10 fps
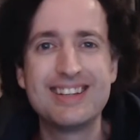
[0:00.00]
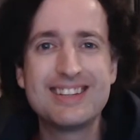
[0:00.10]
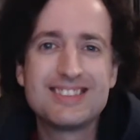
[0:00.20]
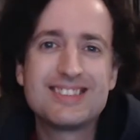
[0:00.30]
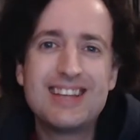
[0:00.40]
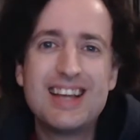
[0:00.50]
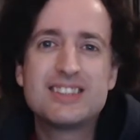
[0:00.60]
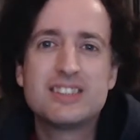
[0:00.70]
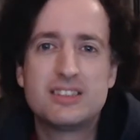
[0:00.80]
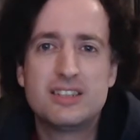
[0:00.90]
Let's instead
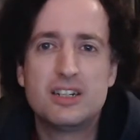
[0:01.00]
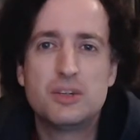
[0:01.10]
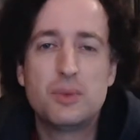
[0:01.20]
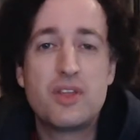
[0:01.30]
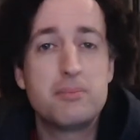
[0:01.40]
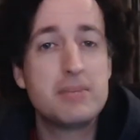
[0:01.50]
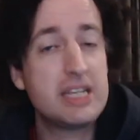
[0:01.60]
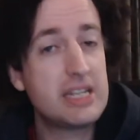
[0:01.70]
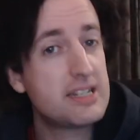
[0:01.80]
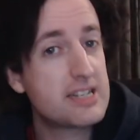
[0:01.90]
consider whether me
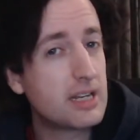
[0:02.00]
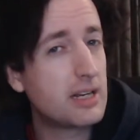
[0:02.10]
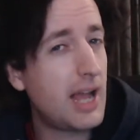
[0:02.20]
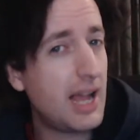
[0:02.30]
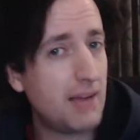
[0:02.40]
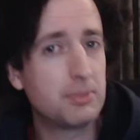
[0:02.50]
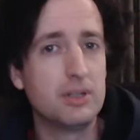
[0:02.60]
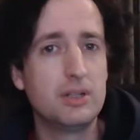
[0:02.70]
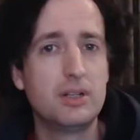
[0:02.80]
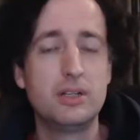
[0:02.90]
eating an
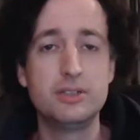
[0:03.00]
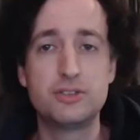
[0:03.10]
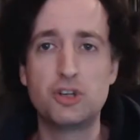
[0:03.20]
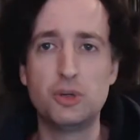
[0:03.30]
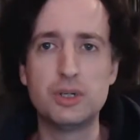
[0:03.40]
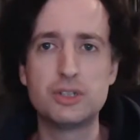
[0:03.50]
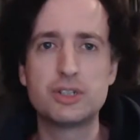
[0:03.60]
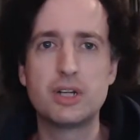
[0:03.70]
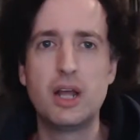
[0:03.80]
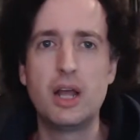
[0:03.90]
apple is
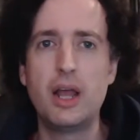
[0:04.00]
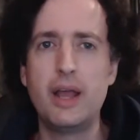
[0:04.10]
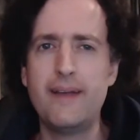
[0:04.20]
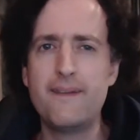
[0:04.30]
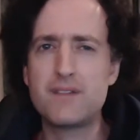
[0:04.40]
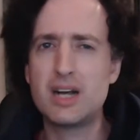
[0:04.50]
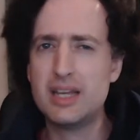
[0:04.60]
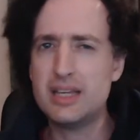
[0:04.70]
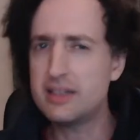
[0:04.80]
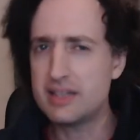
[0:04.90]
coercion. If I
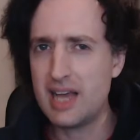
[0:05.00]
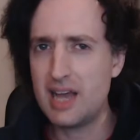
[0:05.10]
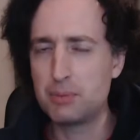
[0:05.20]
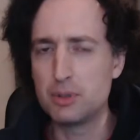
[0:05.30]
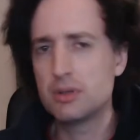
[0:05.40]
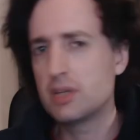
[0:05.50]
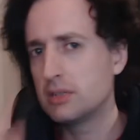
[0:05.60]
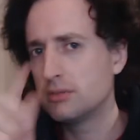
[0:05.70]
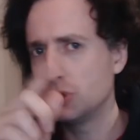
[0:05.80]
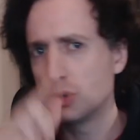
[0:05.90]
eat the apple,
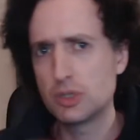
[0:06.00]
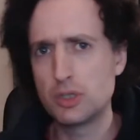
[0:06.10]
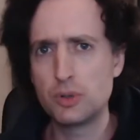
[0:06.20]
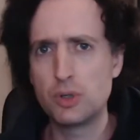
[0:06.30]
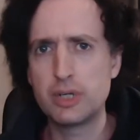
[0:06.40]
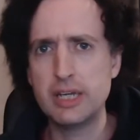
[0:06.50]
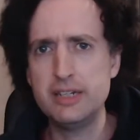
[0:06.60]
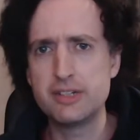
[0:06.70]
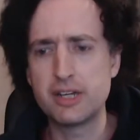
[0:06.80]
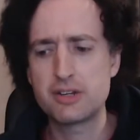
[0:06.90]
then you can no longer
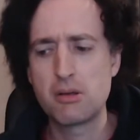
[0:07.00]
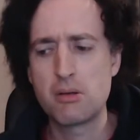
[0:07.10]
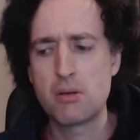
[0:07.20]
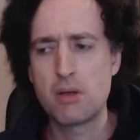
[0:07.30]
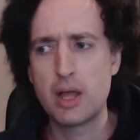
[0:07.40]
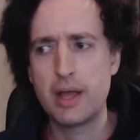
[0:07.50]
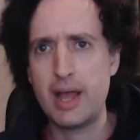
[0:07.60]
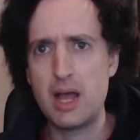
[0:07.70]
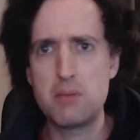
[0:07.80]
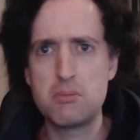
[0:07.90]
eat it.
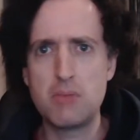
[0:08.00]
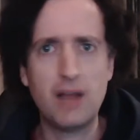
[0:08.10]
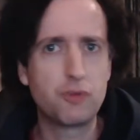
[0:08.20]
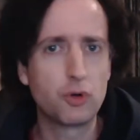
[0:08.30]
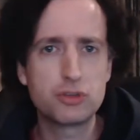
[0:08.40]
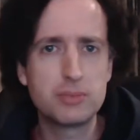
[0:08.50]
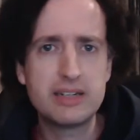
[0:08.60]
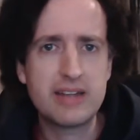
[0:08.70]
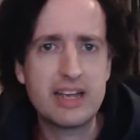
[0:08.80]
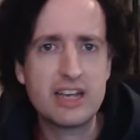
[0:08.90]
Am I forcibly
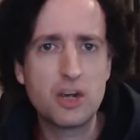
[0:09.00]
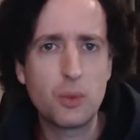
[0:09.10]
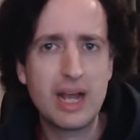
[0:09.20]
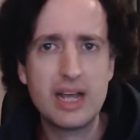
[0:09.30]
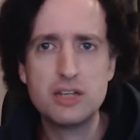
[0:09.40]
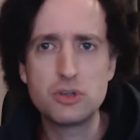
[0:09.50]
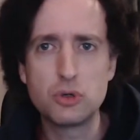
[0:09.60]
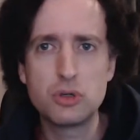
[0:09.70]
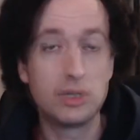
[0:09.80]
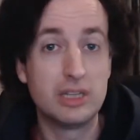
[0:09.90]
taking away
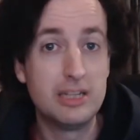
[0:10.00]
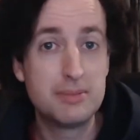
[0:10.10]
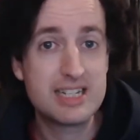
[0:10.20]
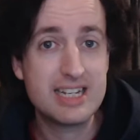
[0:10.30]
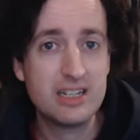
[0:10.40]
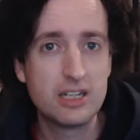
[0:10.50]
your liberty